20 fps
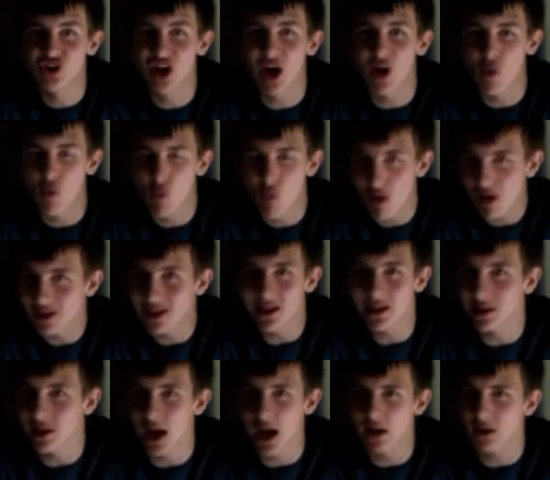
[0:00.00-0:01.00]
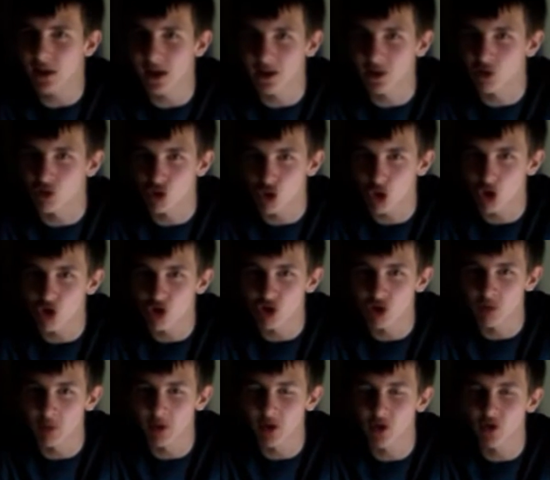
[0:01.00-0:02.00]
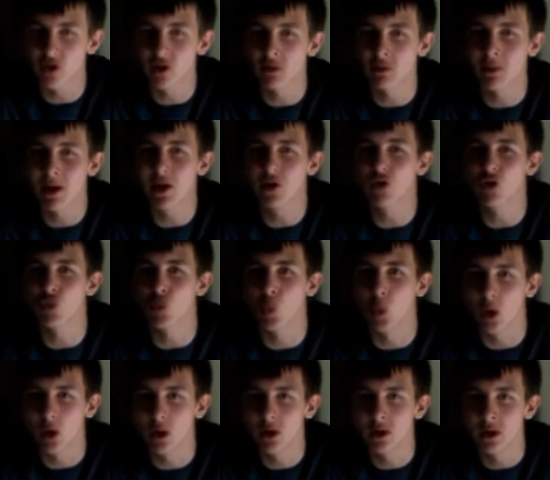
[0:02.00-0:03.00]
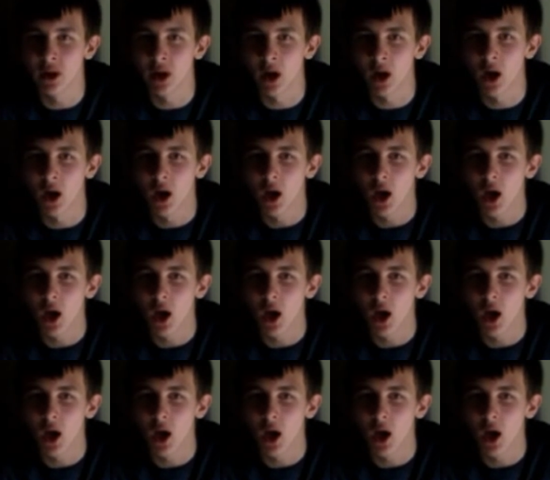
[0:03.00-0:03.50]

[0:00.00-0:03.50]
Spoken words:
I really liked their discussions because it's made us wonder